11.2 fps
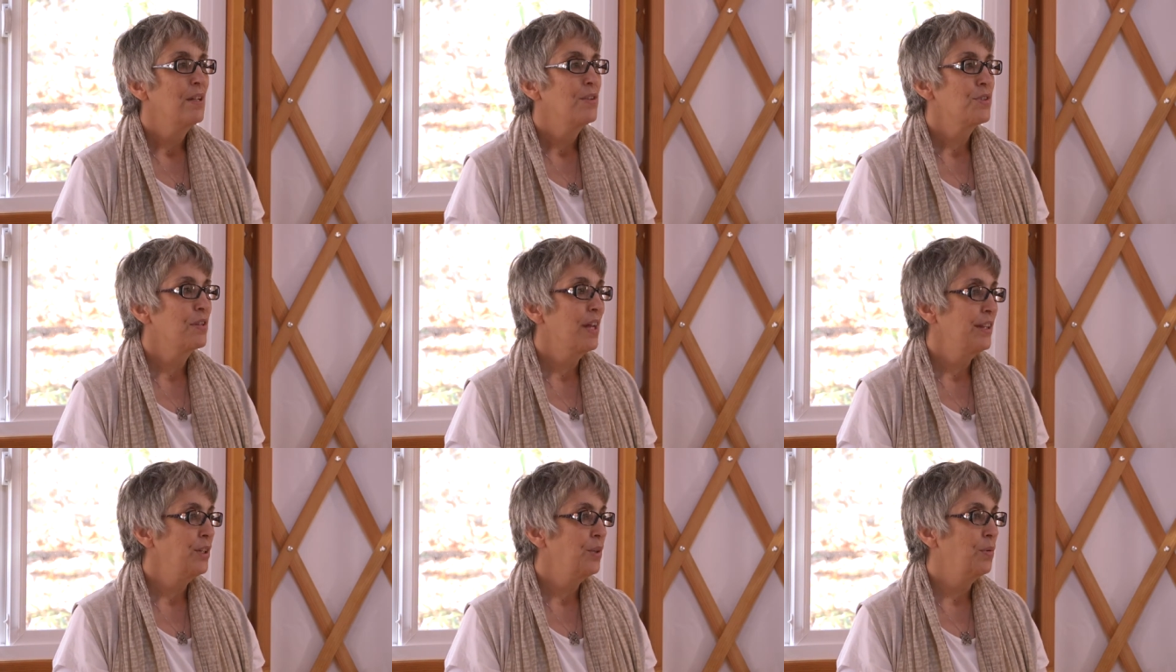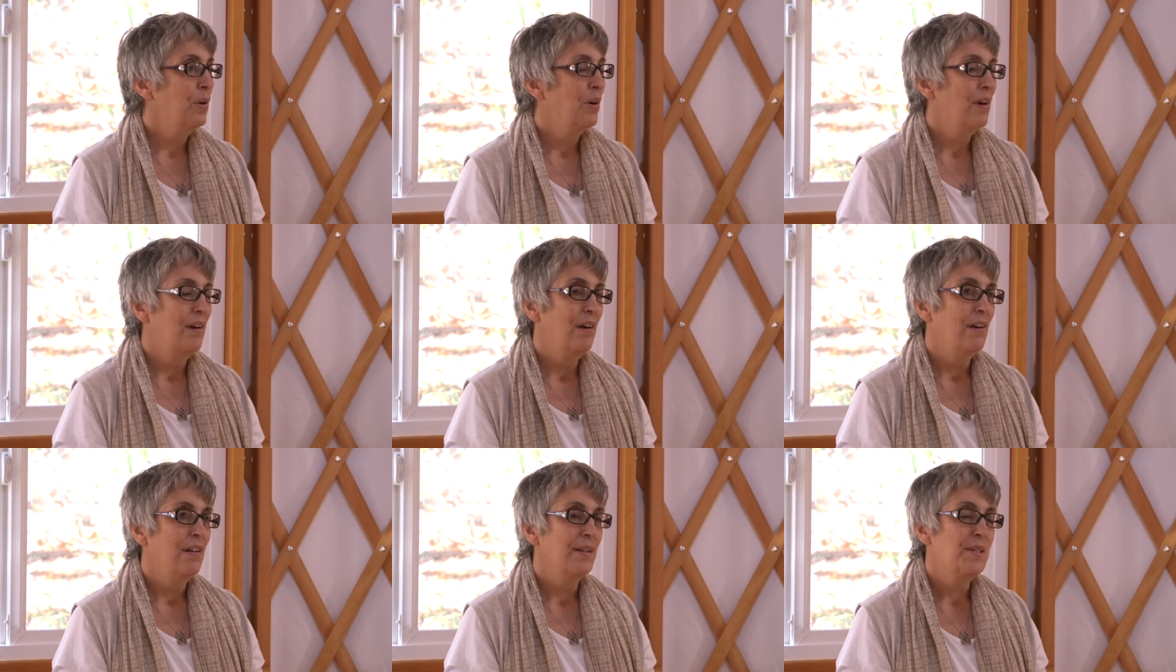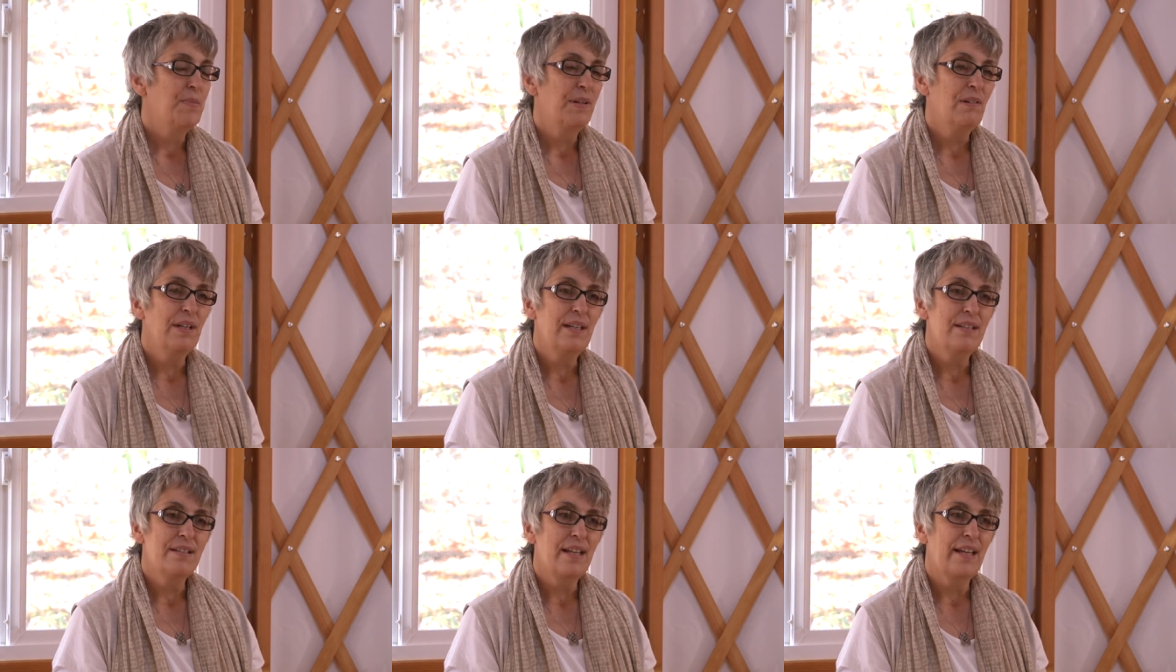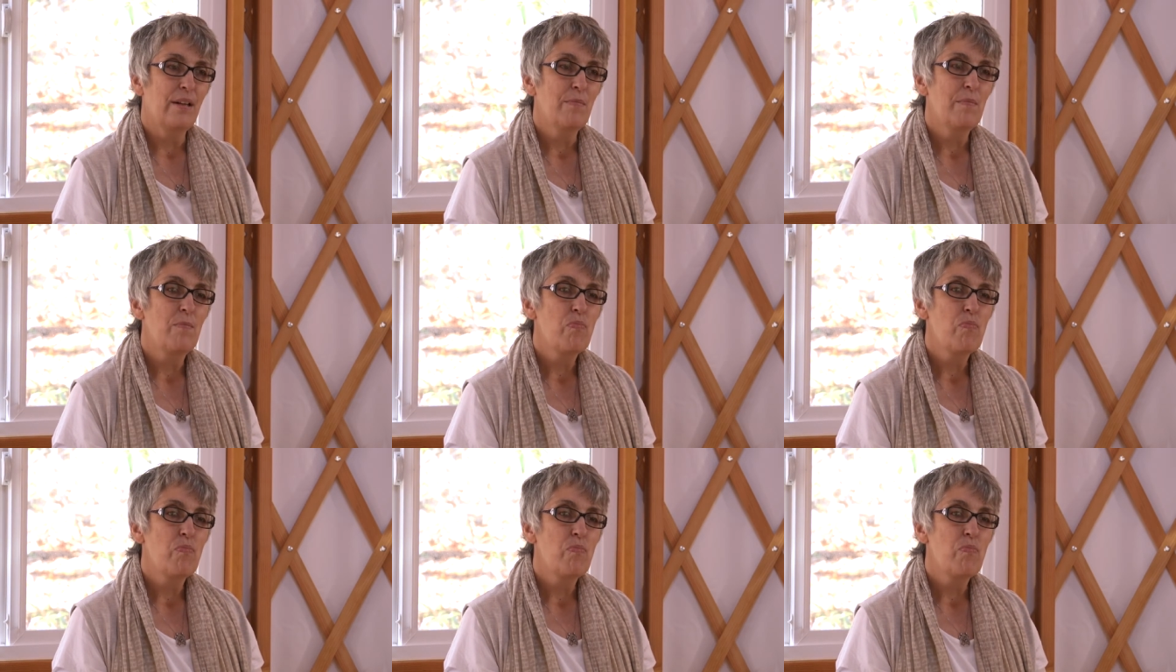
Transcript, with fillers: so that you are experiencing